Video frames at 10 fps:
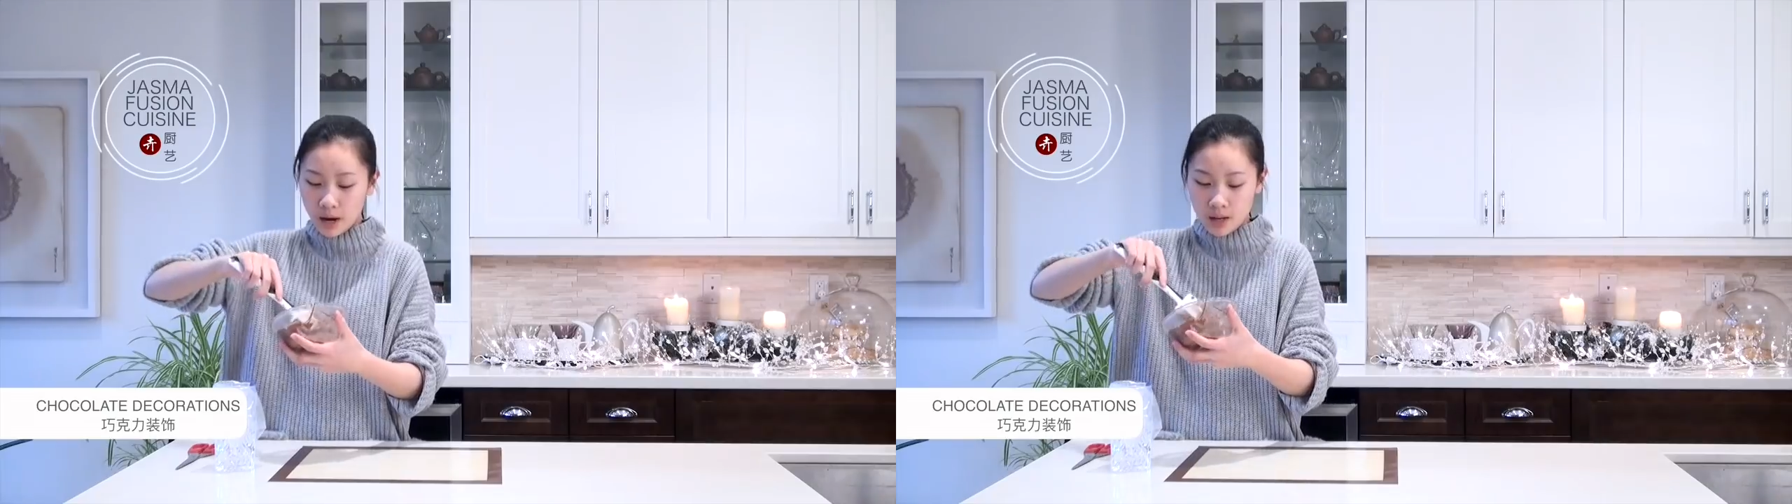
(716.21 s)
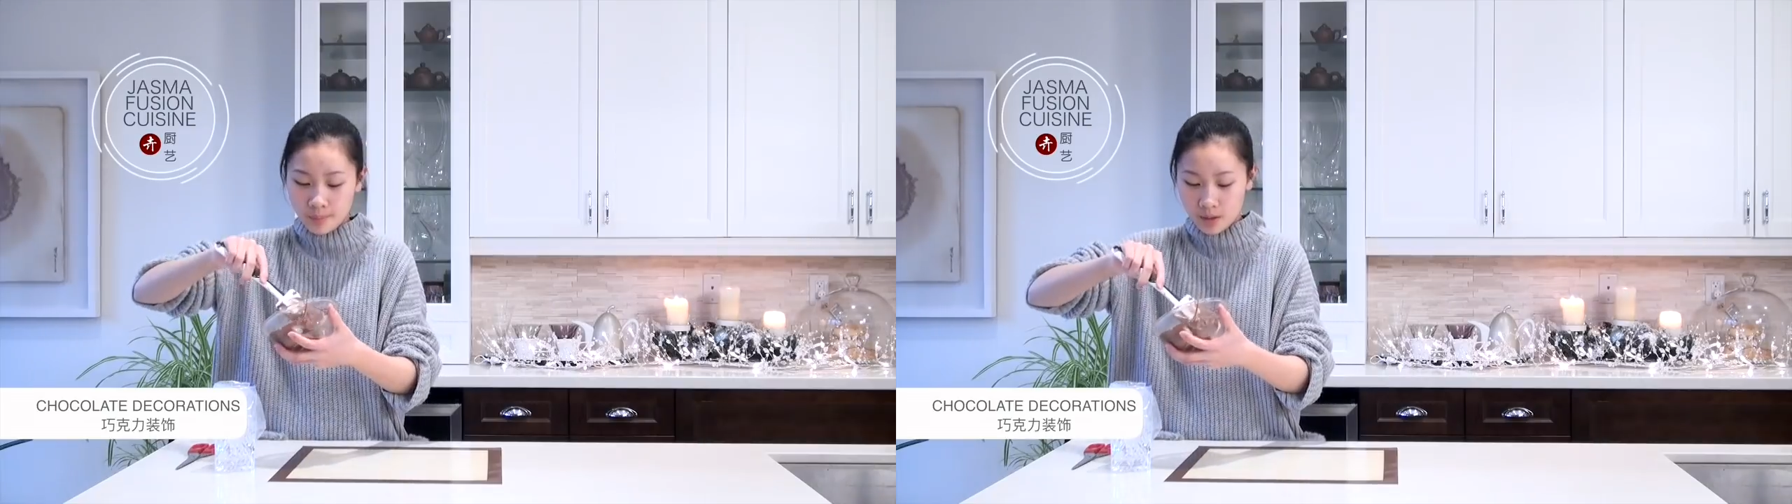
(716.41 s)

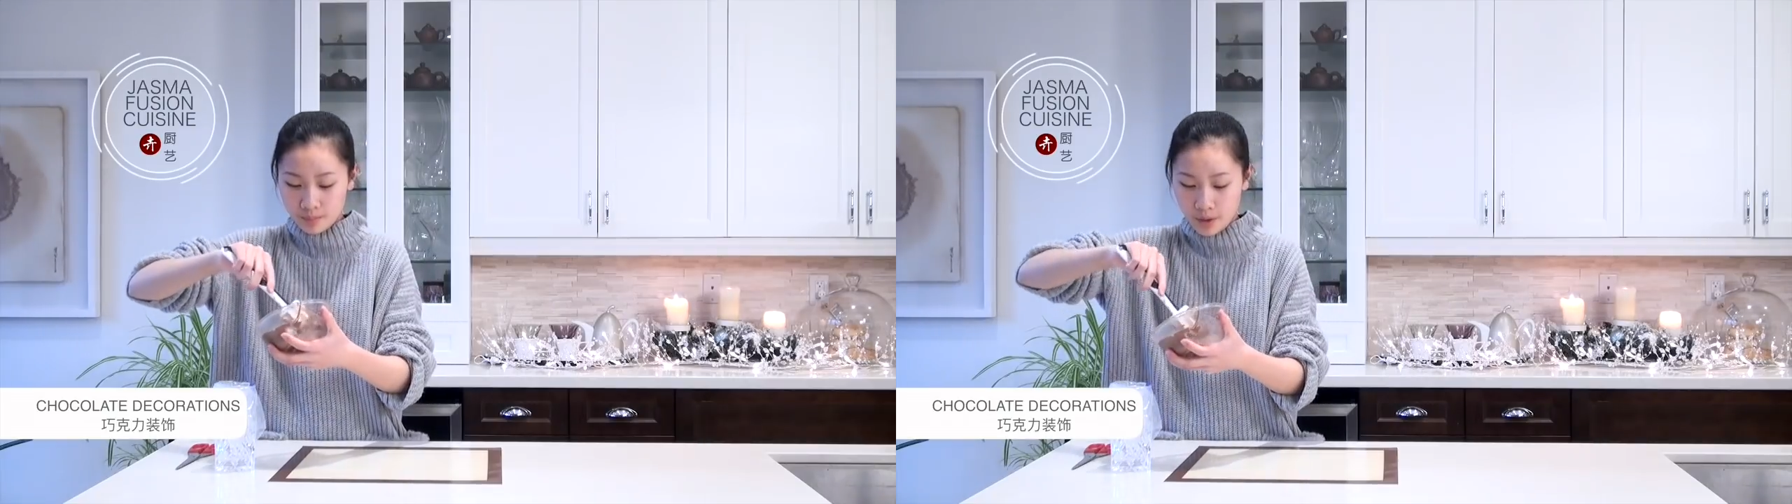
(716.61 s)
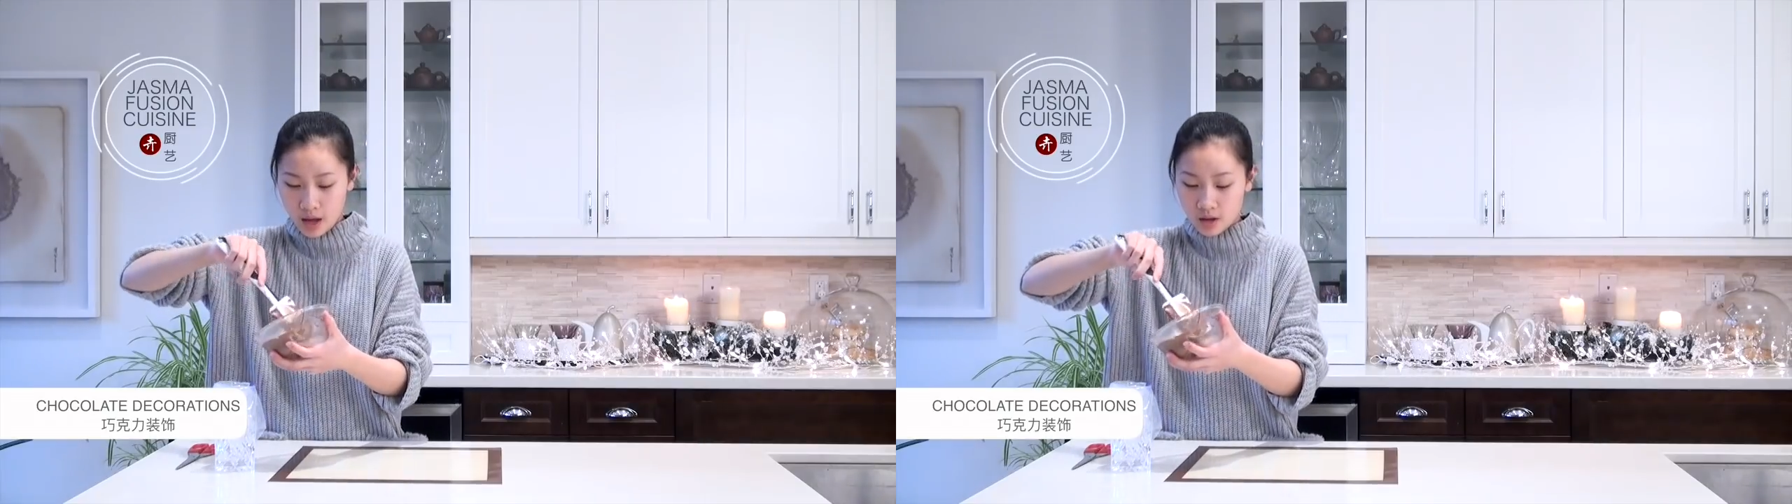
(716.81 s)

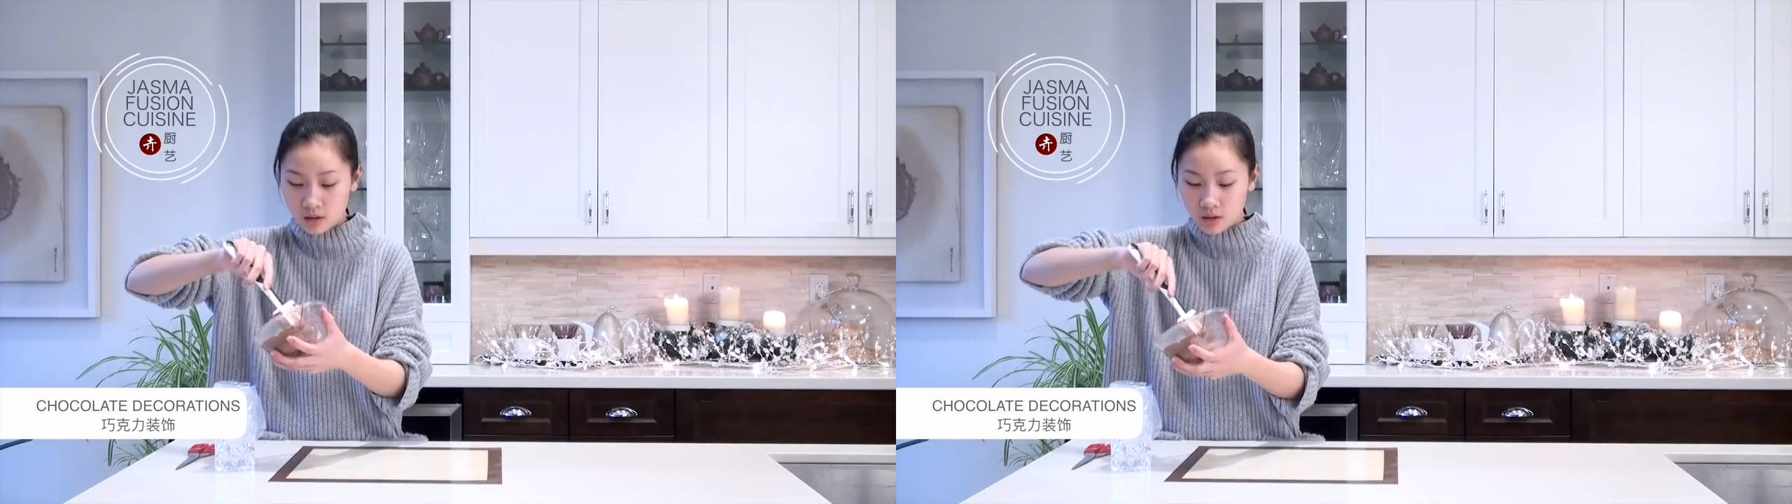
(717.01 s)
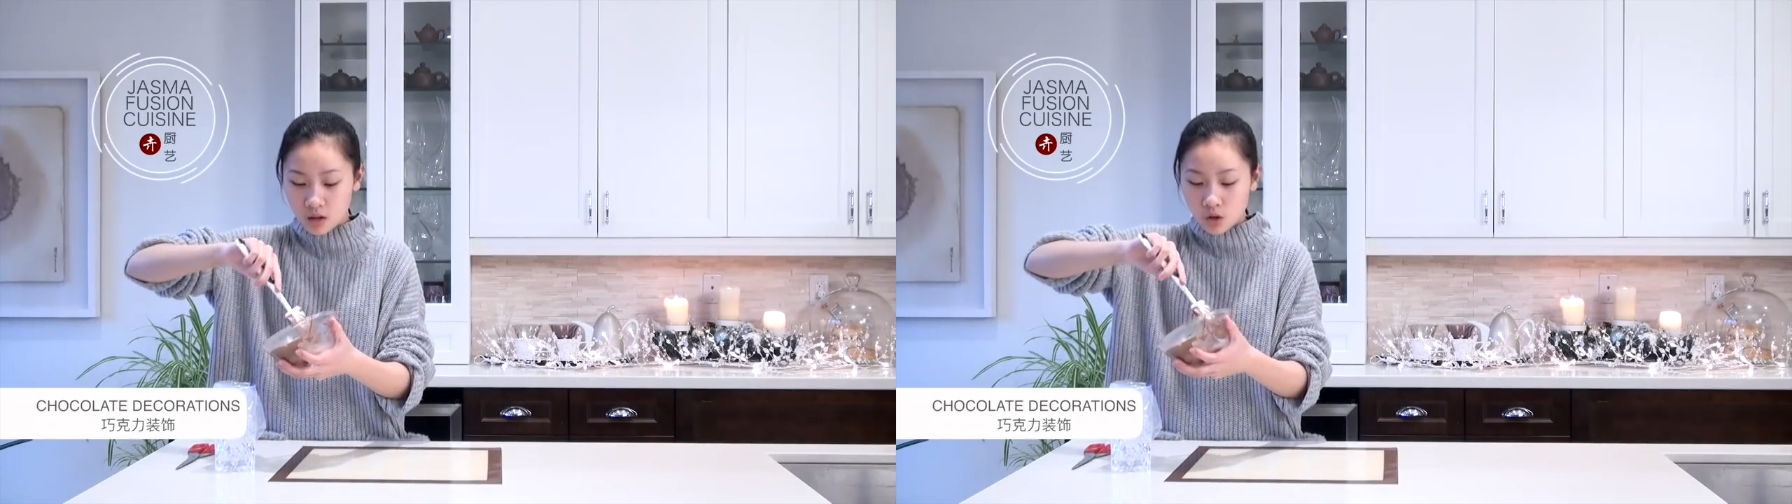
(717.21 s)
piping
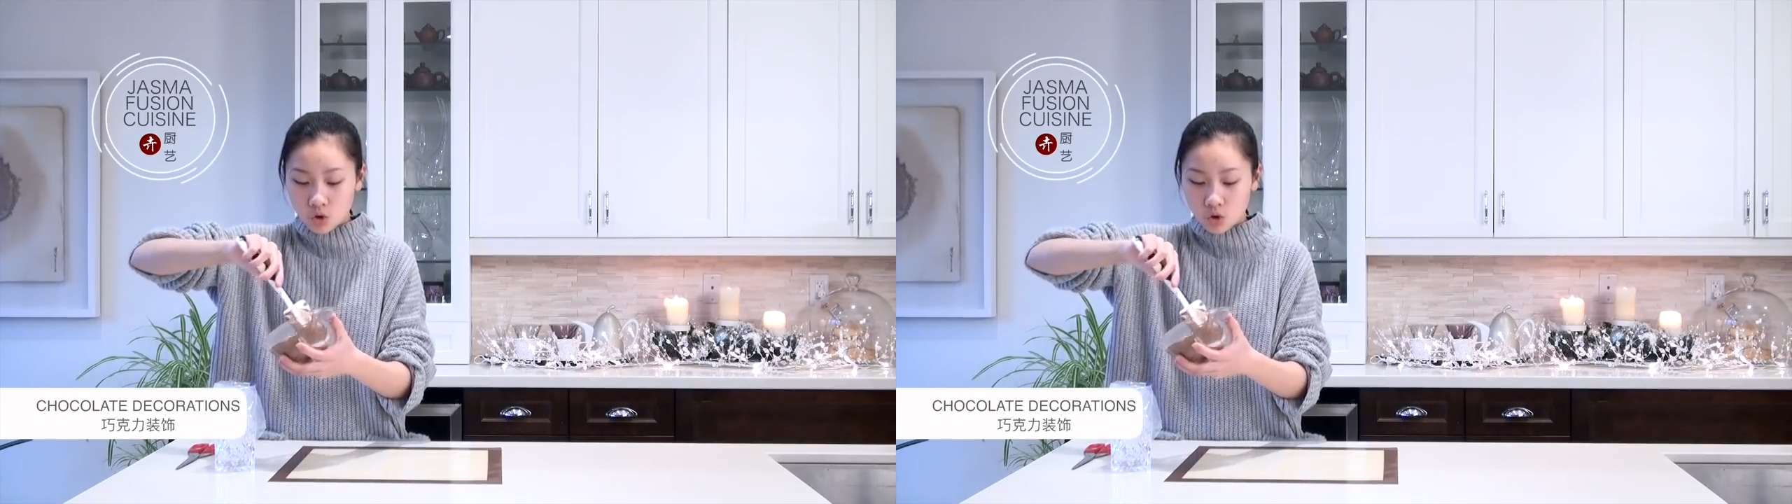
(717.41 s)
bag.